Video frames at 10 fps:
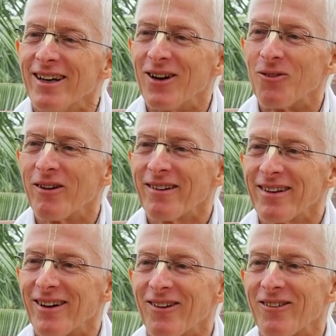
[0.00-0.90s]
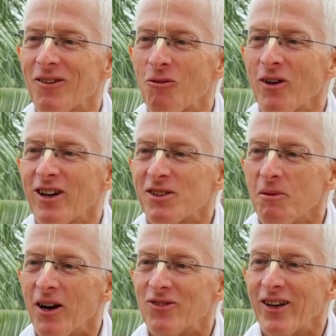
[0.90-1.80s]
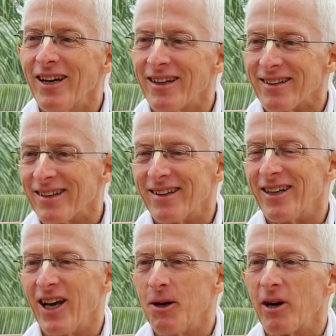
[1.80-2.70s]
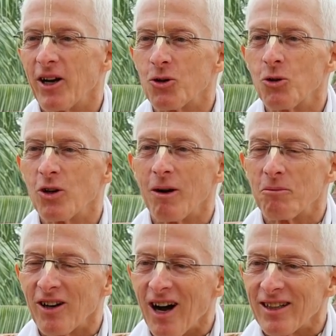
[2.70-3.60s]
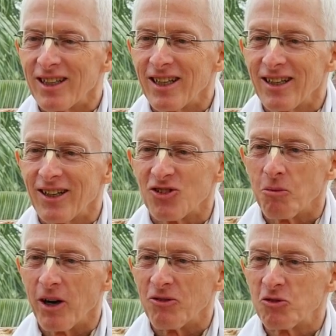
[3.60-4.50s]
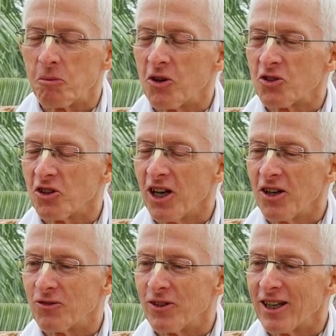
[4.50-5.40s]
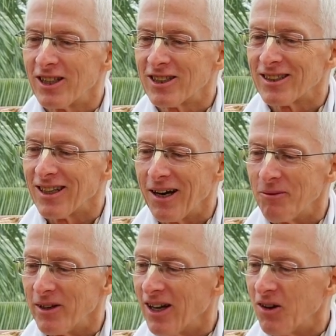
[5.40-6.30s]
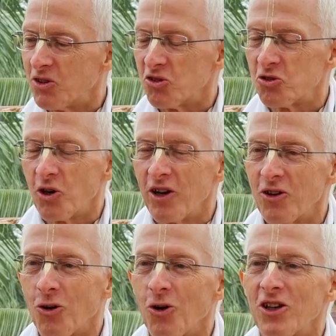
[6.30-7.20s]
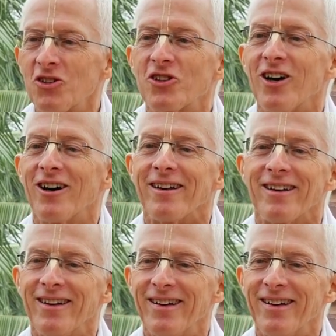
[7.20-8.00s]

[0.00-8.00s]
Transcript: Well, you know, what is my fate? Am I a guru aparadhi? Is my spiritual life finished? I mean, I've destroyed the whole ISKCON.